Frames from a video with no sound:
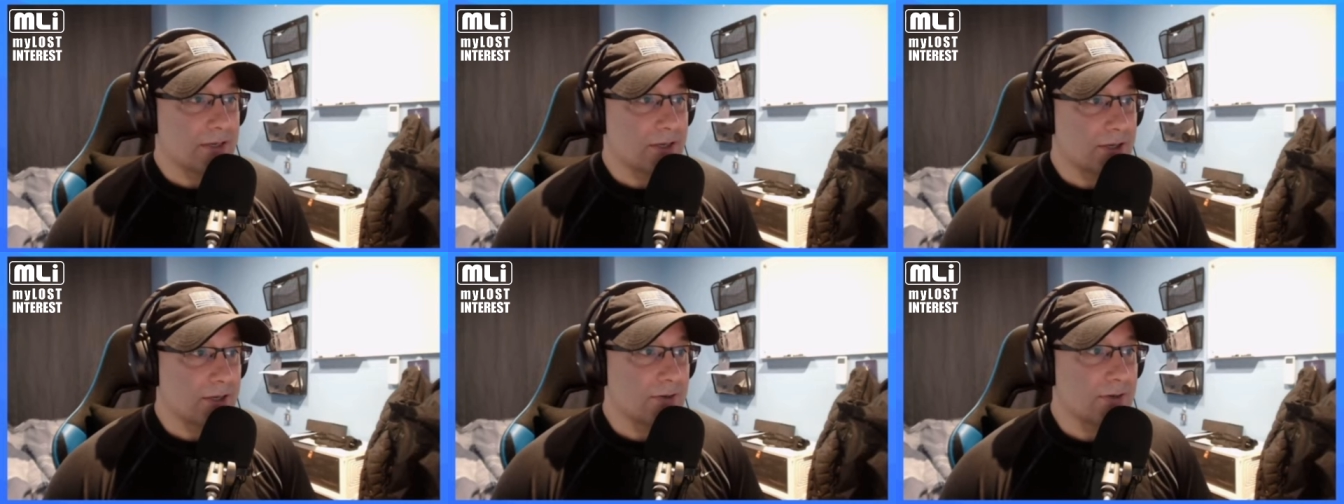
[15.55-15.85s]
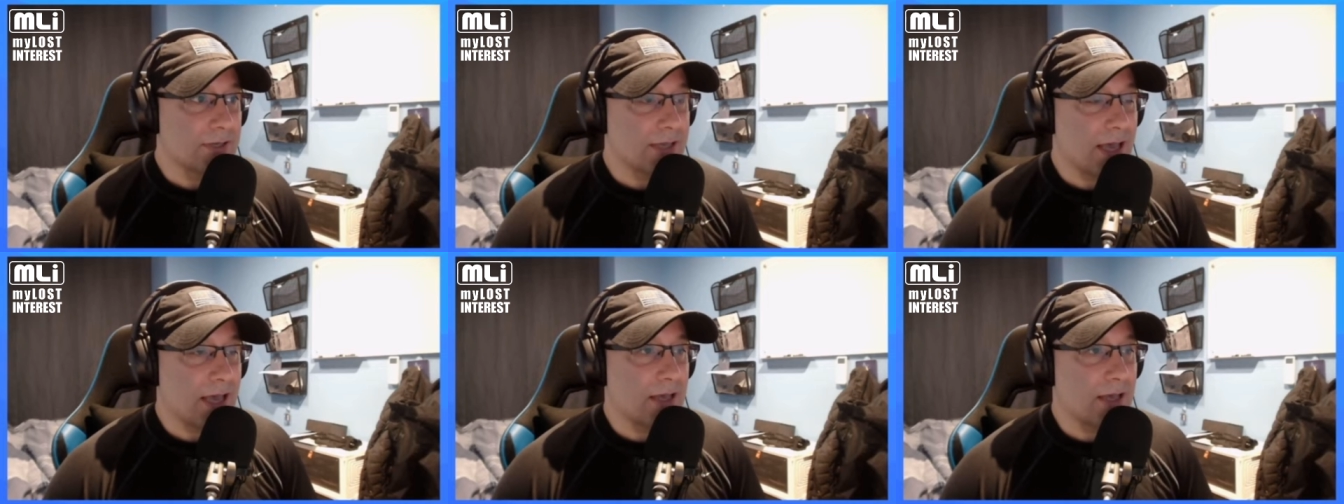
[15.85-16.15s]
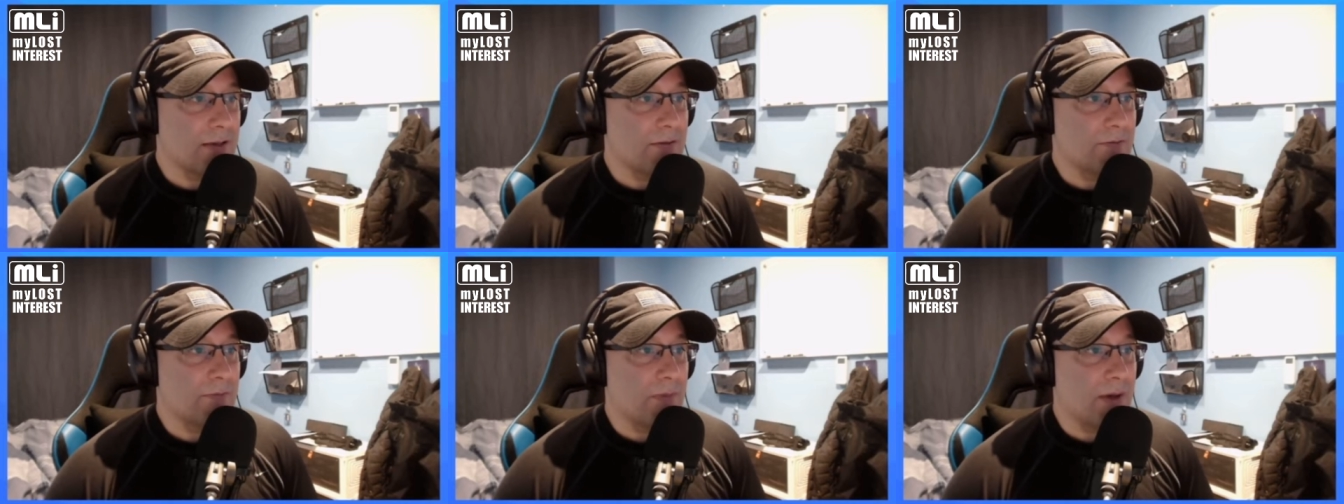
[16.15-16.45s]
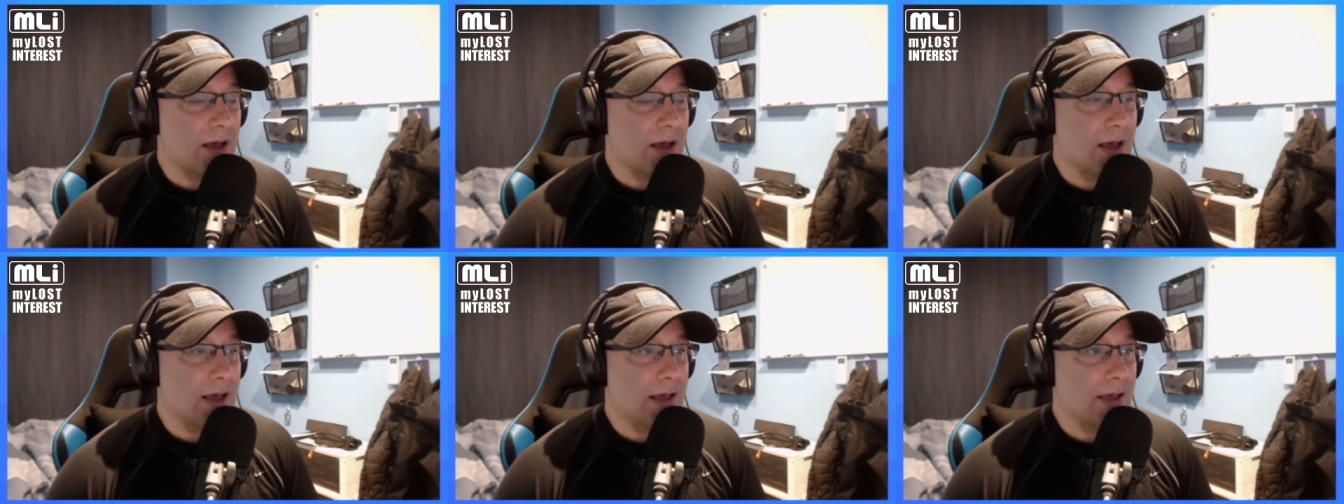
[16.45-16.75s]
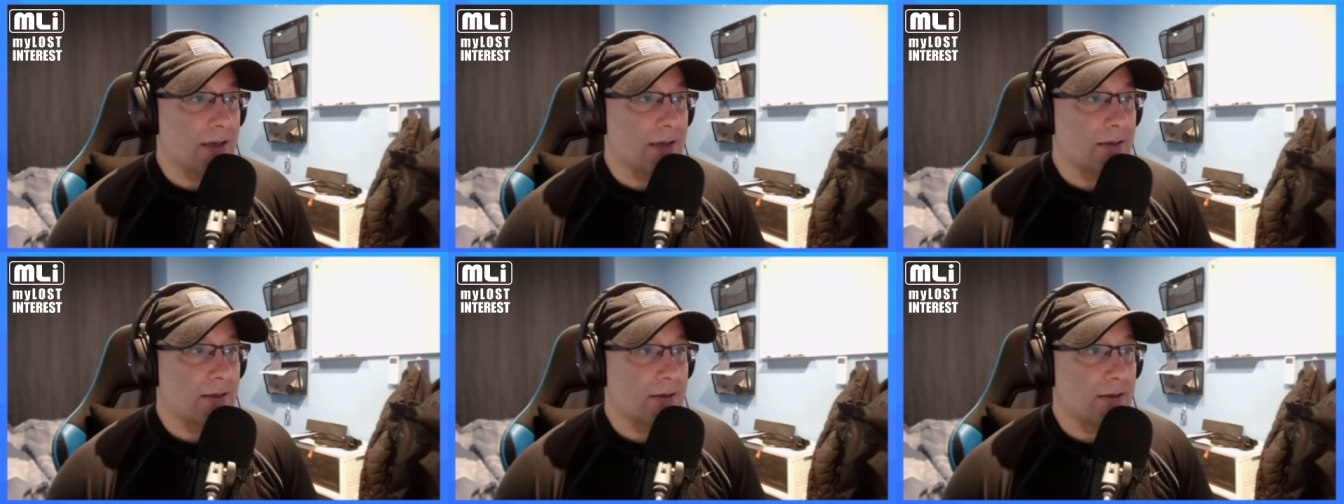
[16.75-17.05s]
to use any of
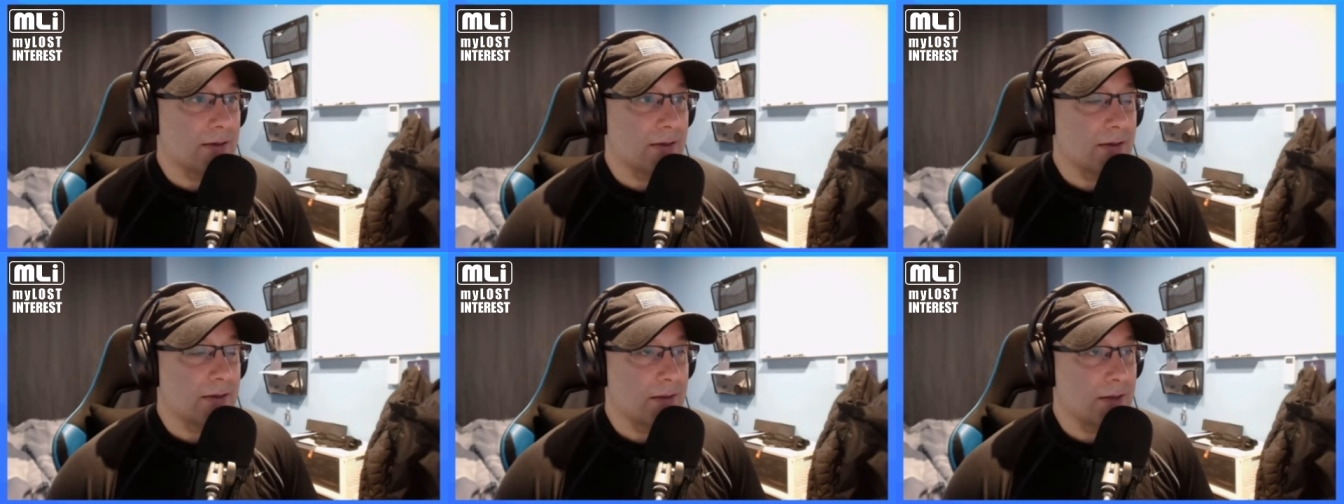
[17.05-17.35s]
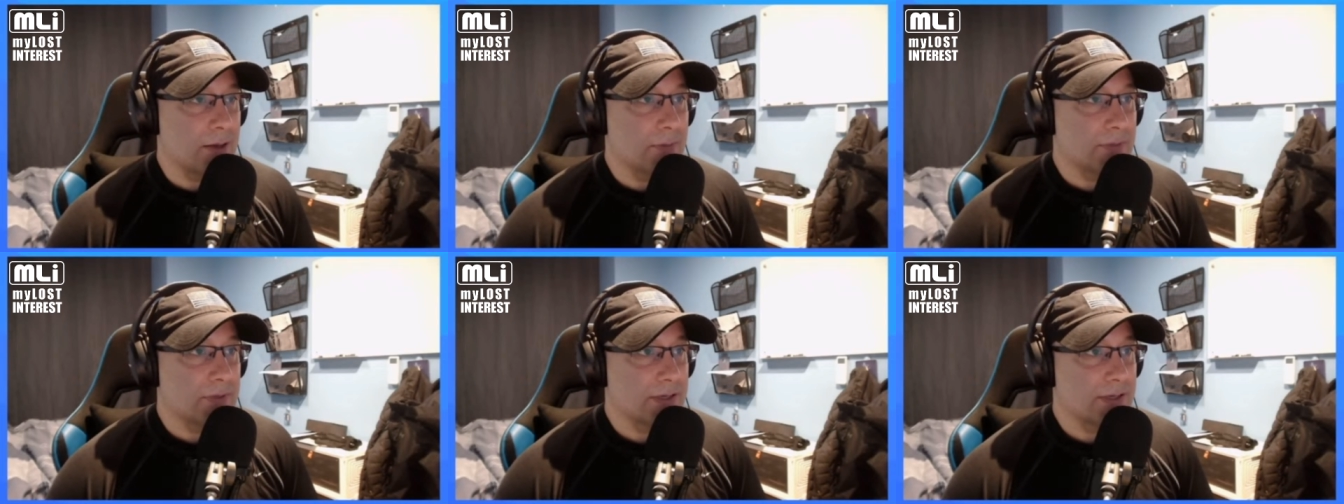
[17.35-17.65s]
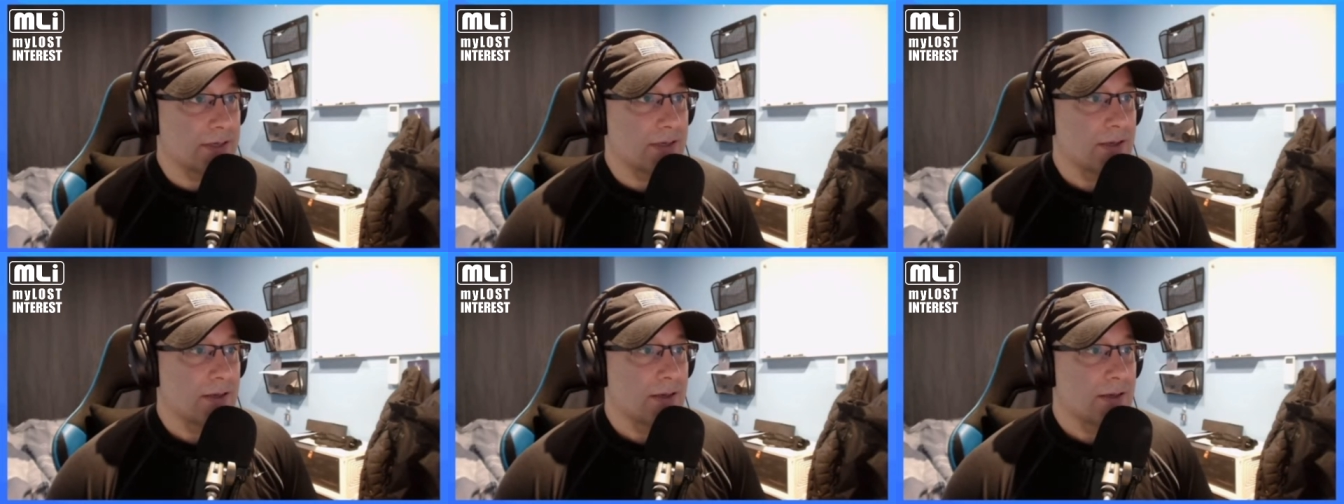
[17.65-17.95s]
my clips,